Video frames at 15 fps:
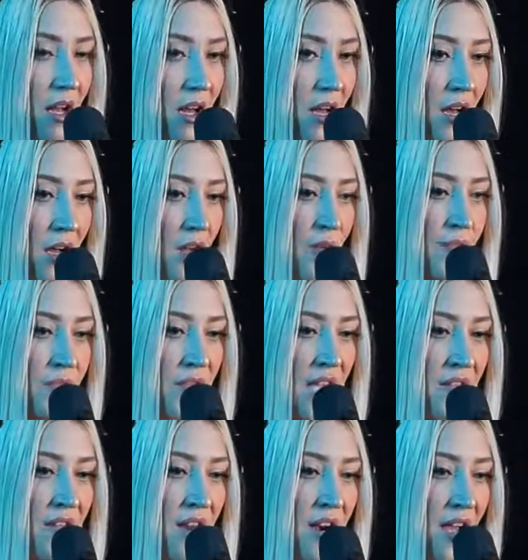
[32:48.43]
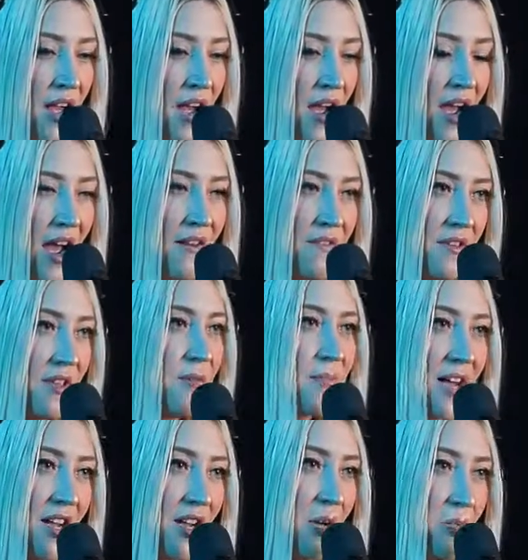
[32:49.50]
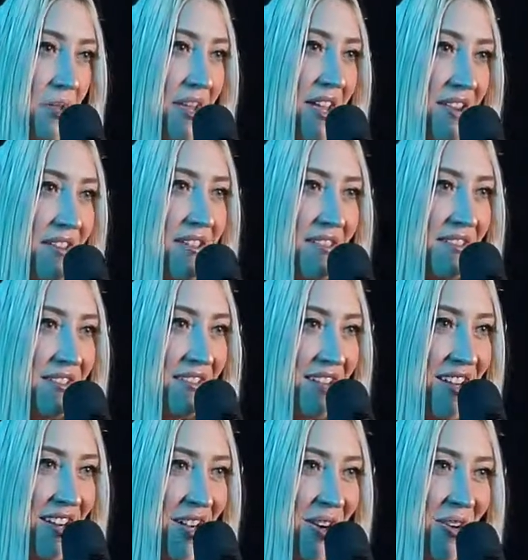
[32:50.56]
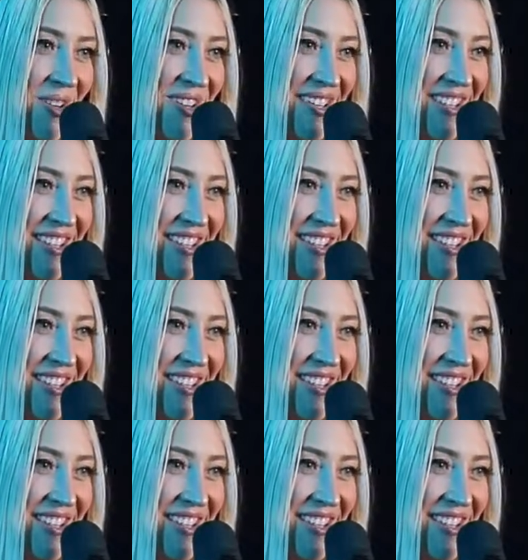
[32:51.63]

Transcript: And then have like a backup plan, you know?